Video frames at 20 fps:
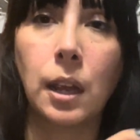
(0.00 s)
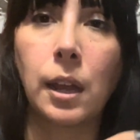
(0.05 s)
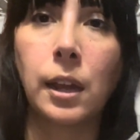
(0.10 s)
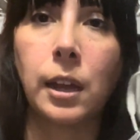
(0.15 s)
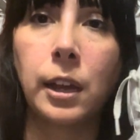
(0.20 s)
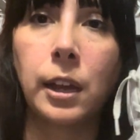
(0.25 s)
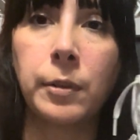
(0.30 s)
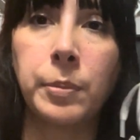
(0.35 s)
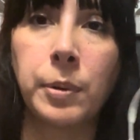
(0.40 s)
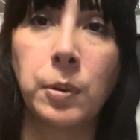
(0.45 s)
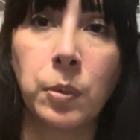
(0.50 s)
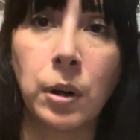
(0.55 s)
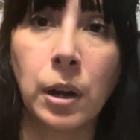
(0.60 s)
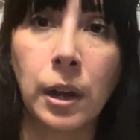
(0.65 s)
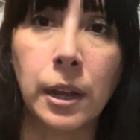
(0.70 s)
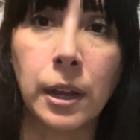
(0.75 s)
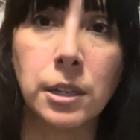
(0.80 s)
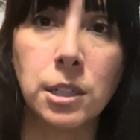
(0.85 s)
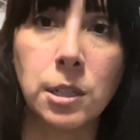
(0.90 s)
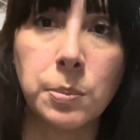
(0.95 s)
I've been wearing
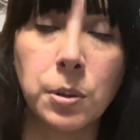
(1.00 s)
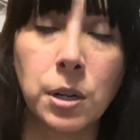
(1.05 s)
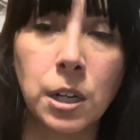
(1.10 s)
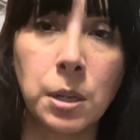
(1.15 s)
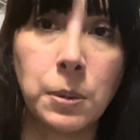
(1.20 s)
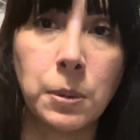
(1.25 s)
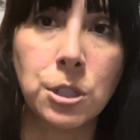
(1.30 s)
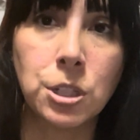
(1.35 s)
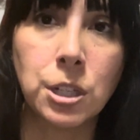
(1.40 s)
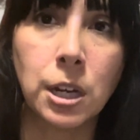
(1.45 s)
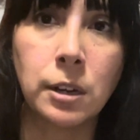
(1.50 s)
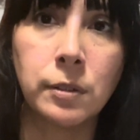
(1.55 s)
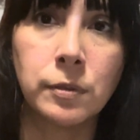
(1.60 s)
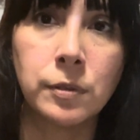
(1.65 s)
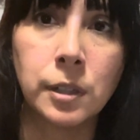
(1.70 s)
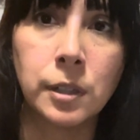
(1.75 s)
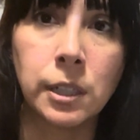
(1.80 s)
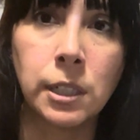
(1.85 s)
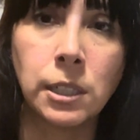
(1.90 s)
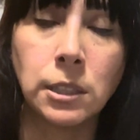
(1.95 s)
it to pretty much
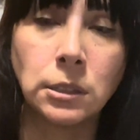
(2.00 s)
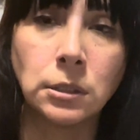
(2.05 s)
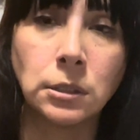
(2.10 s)
every